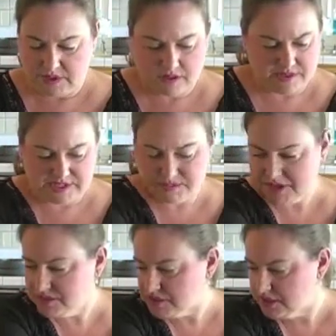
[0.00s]
Oh, that
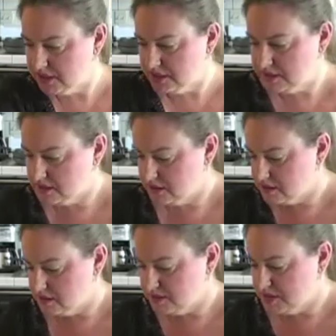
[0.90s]
smells good.
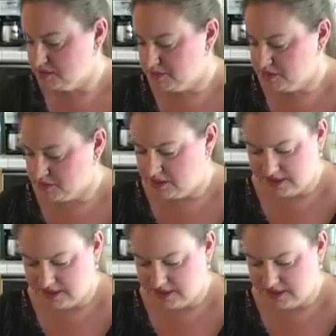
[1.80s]
Smells good.